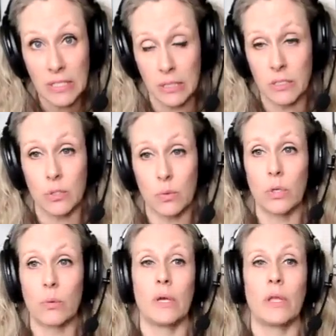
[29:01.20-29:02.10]
kids to
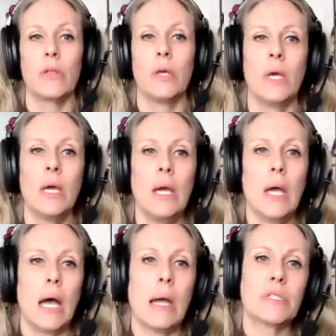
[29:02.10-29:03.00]
work with.
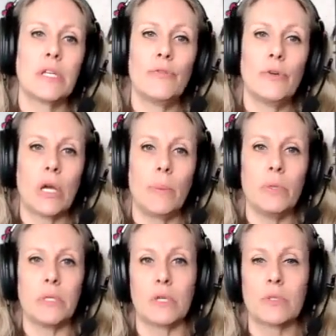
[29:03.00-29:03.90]
I was there for a
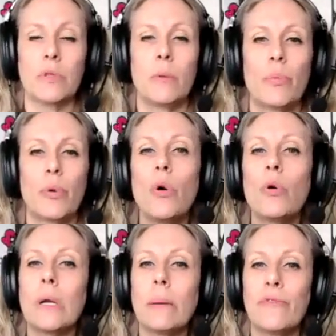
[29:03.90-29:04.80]
couple of years when the
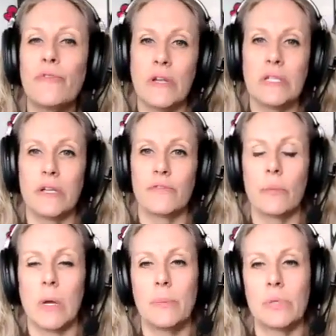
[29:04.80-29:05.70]
program funding for
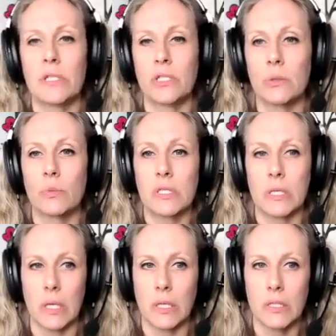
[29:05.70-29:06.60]
my position was
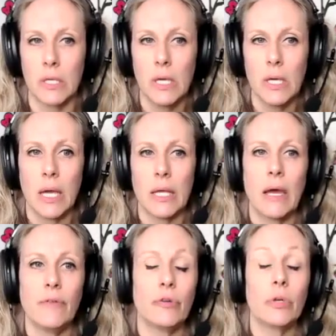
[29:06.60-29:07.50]
cut. And
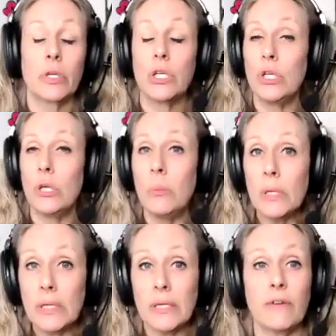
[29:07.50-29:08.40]
after an
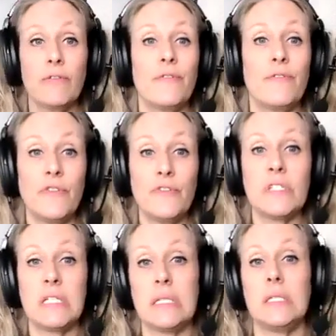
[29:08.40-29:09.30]
accumulative
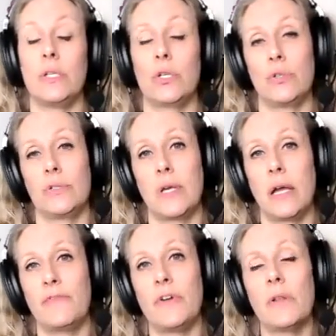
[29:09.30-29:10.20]
15 years,
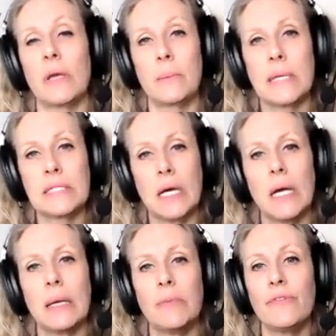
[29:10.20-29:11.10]
I felt like my
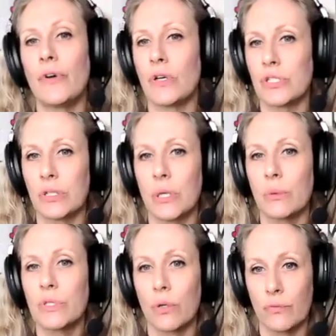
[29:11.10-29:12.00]
time in foster care
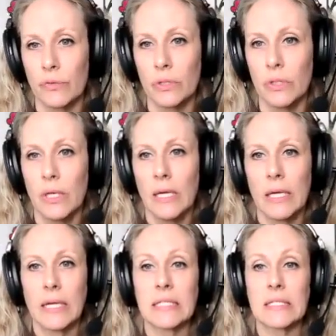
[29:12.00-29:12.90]
was over
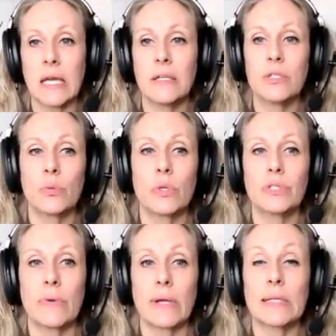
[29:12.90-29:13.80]
and decided to work
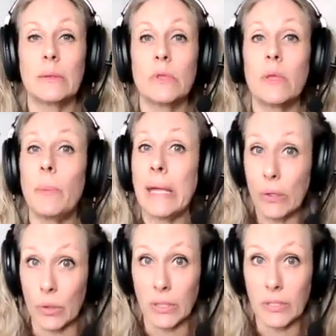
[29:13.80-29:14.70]
directly with the
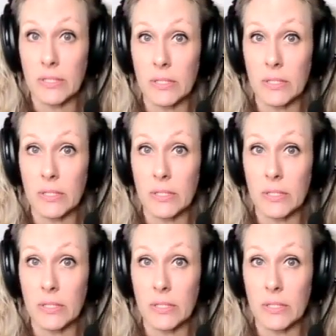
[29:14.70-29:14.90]
parents,